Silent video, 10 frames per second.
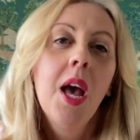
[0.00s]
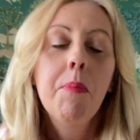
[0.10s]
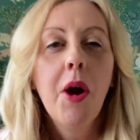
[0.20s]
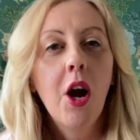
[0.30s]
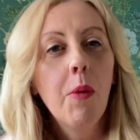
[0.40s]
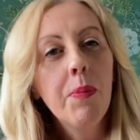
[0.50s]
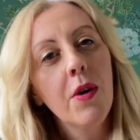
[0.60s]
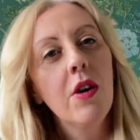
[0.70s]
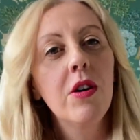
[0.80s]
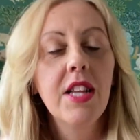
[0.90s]

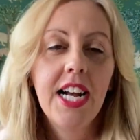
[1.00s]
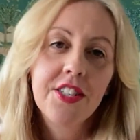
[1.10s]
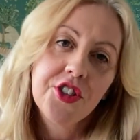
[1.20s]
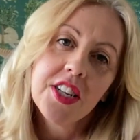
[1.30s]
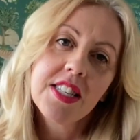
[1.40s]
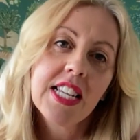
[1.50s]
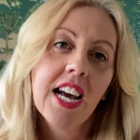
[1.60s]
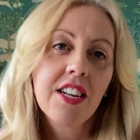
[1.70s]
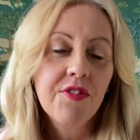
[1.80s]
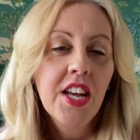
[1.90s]
purple and just
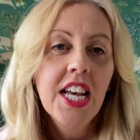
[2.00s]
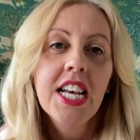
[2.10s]
kind of